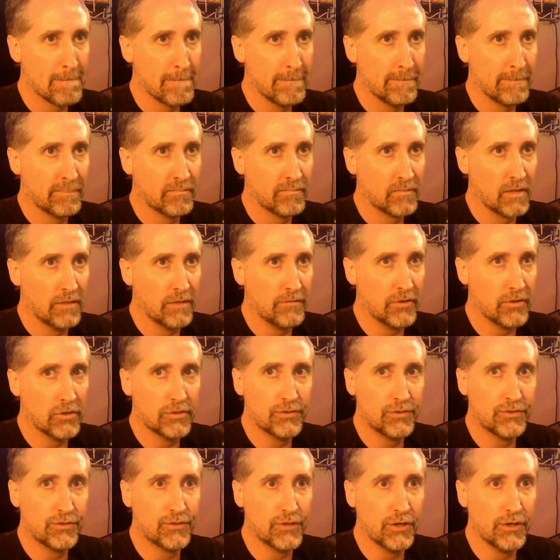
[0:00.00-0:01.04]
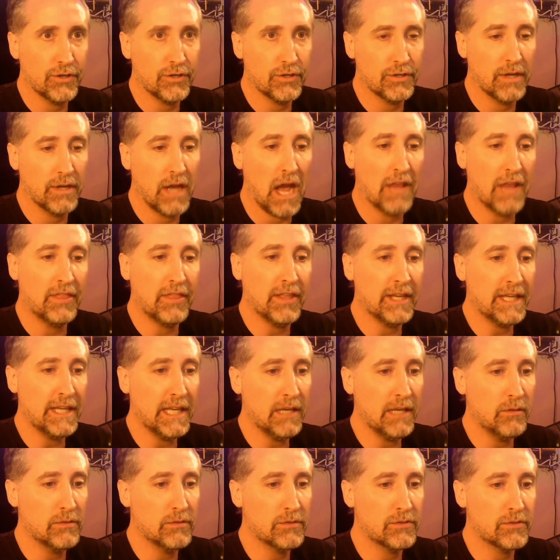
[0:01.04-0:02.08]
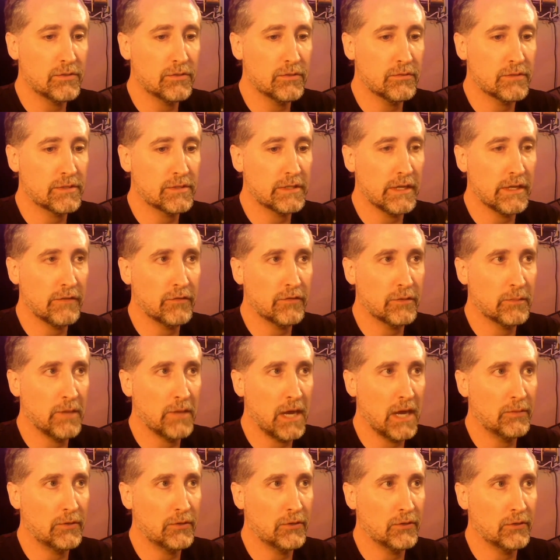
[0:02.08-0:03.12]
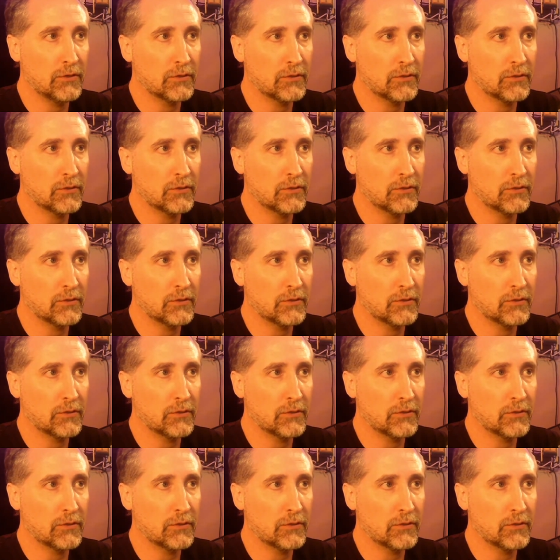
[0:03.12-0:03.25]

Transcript: Stern? I think he was doing stuff with Papa Duke